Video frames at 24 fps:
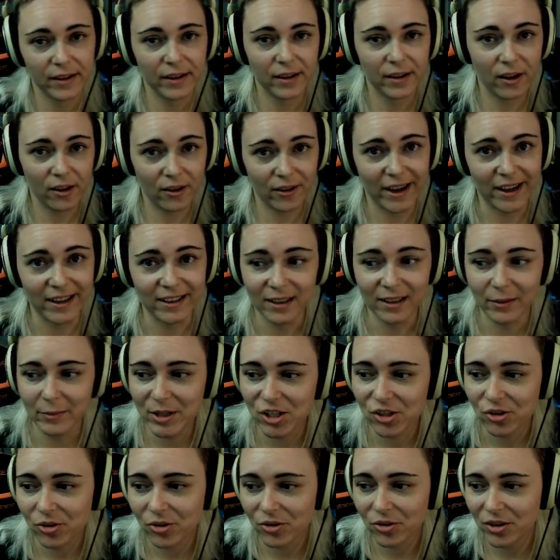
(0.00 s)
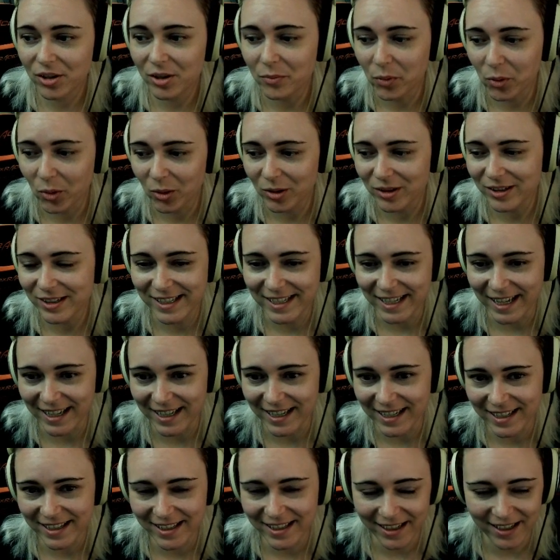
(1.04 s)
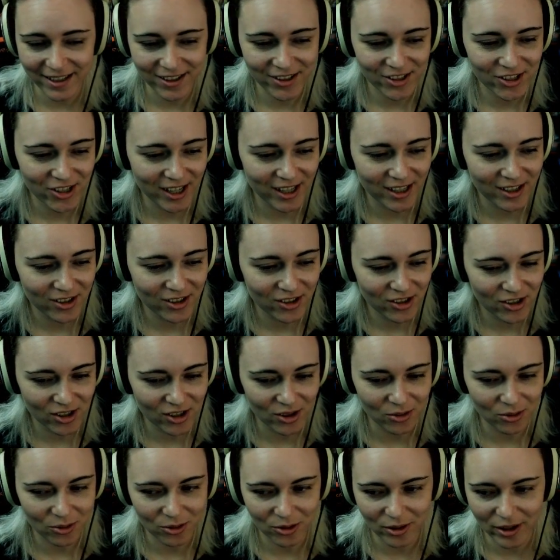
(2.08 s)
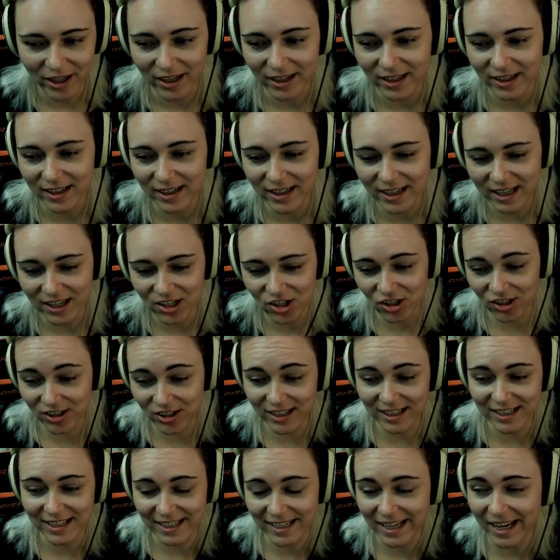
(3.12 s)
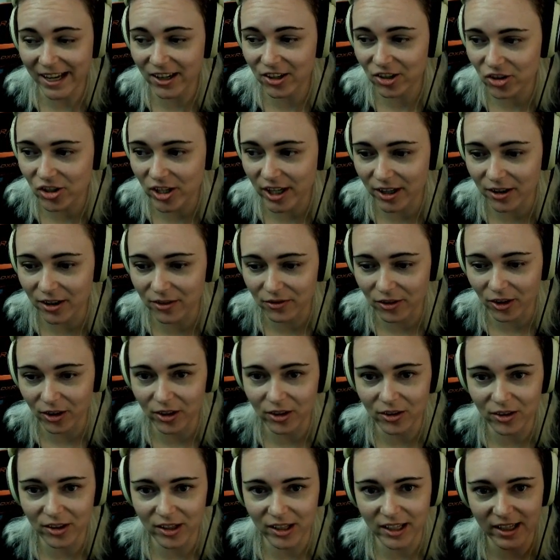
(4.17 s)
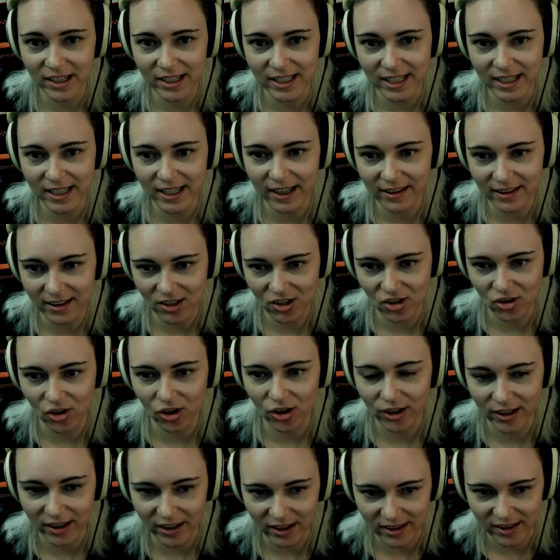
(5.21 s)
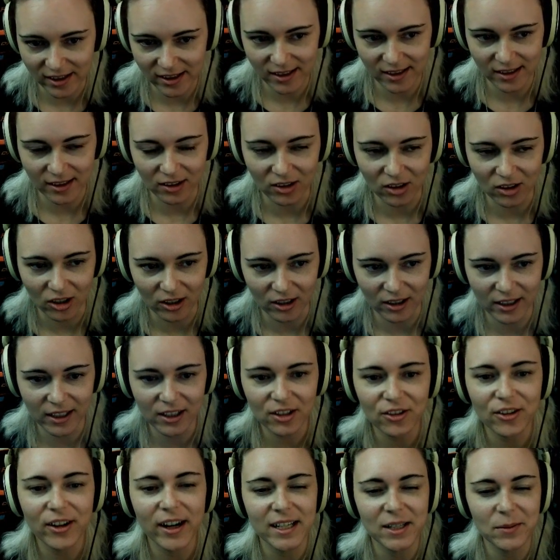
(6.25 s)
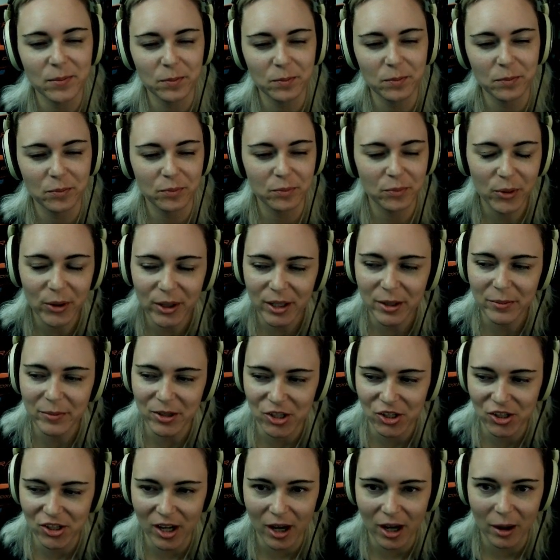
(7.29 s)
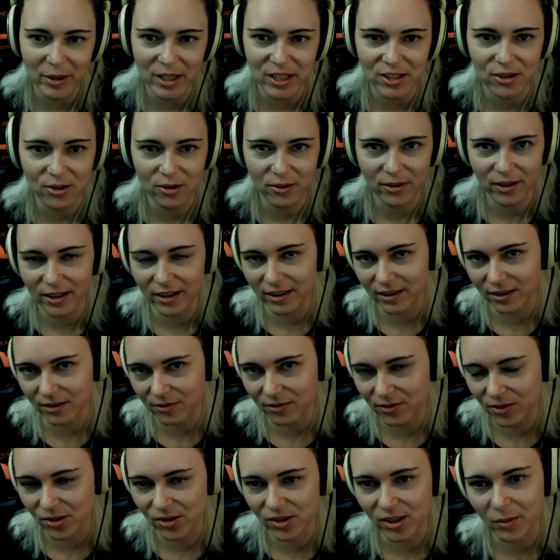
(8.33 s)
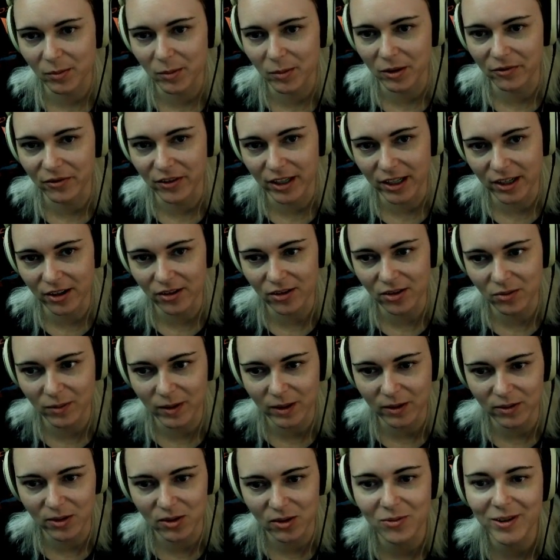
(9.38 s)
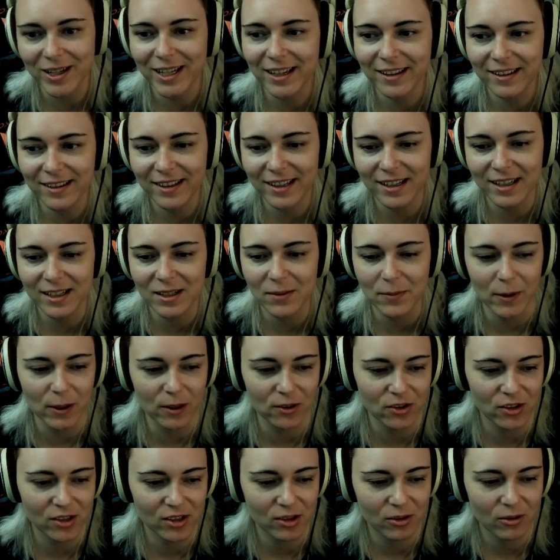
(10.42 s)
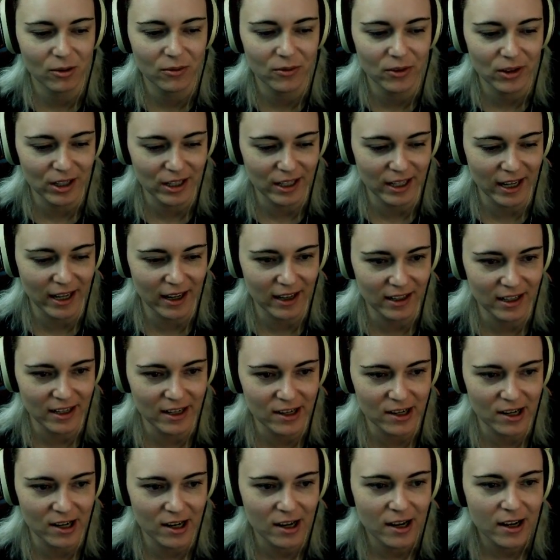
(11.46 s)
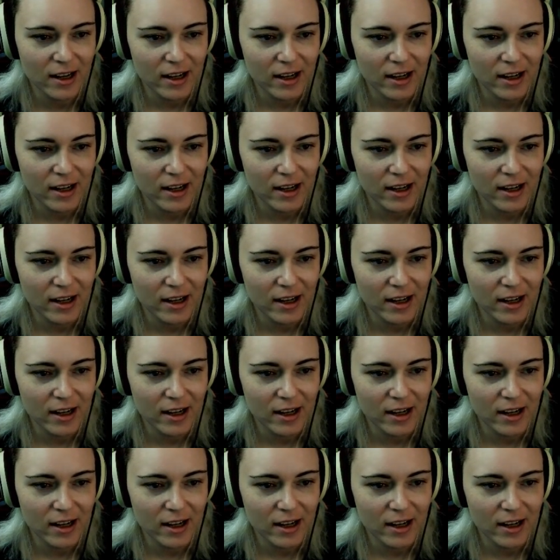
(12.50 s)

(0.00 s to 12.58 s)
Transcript: Okay, let me show you the important settings that I changed in standard Daggerfall Unity to get the darkness look. You guys pretty much saw me do it in the first couple of videos when I was tweaking things, but I'll just go over it again here.